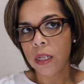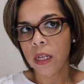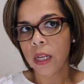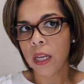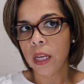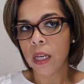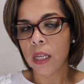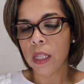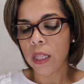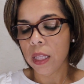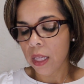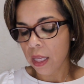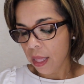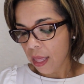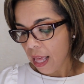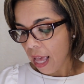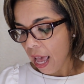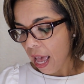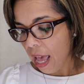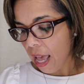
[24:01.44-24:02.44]
looking into
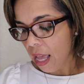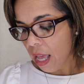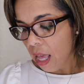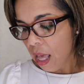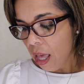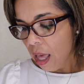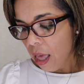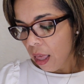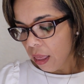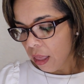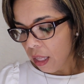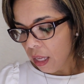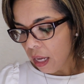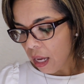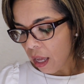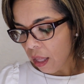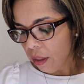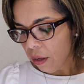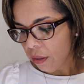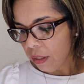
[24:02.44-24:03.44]
that. The
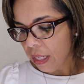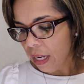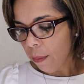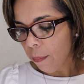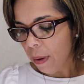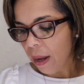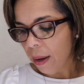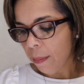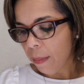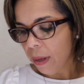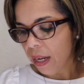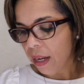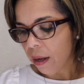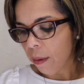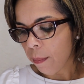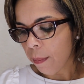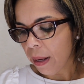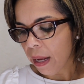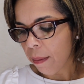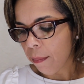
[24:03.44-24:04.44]
other thing by
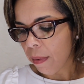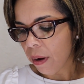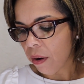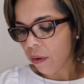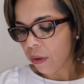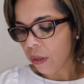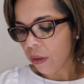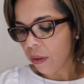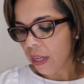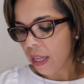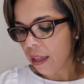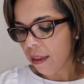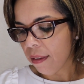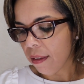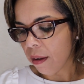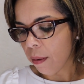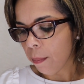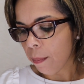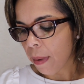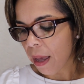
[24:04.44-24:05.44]
Makeup by Mario is
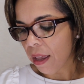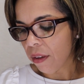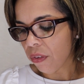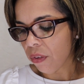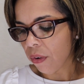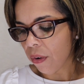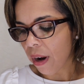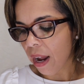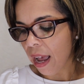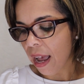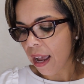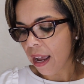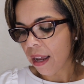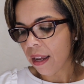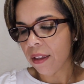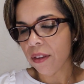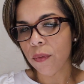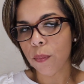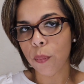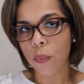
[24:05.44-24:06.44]
the Master
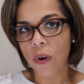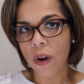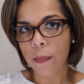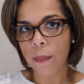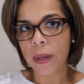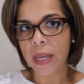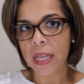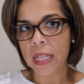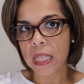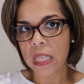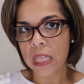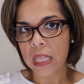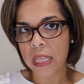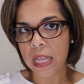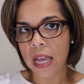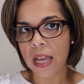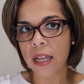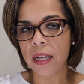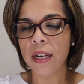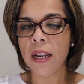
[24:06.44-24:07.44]
Eyes Prep and
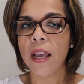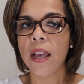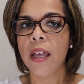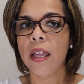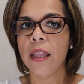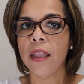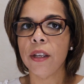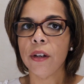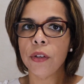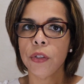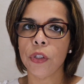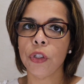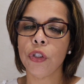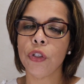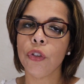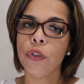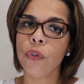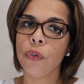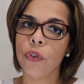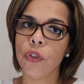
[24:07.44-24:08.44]
Set. There are
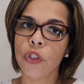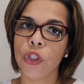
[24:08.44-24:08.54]
2